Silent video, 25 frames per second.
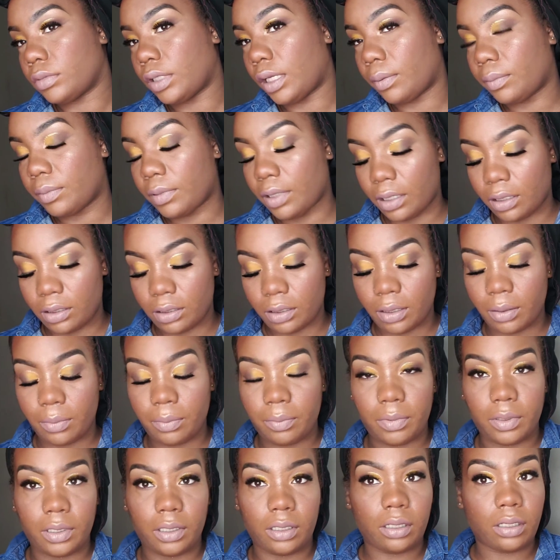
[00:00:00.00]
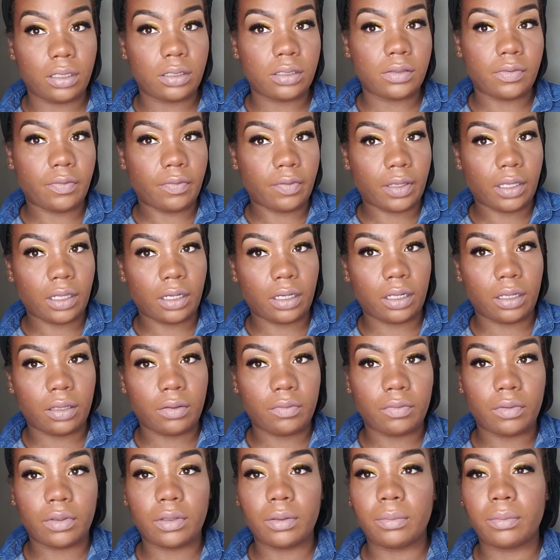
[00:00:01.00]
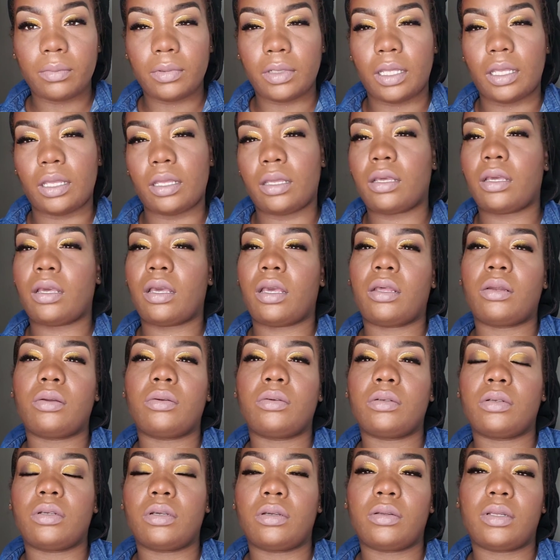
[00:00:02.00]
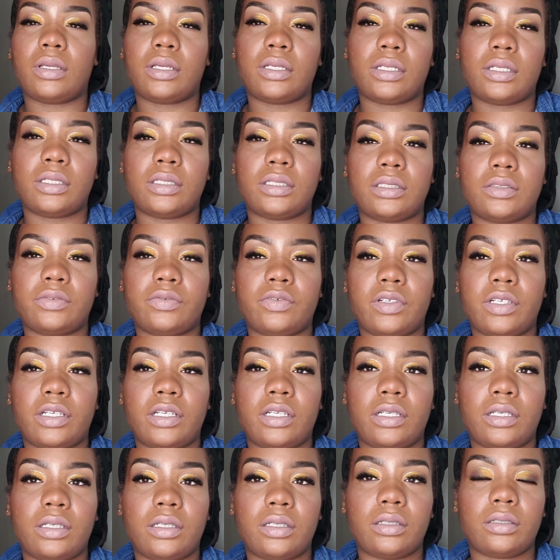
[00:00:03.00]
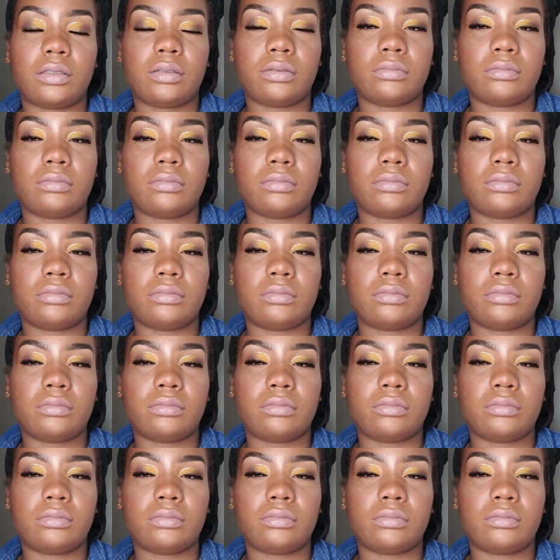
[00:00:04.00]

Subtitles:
I'm not the biggest fan of them. Like, I don't know, like, they just really look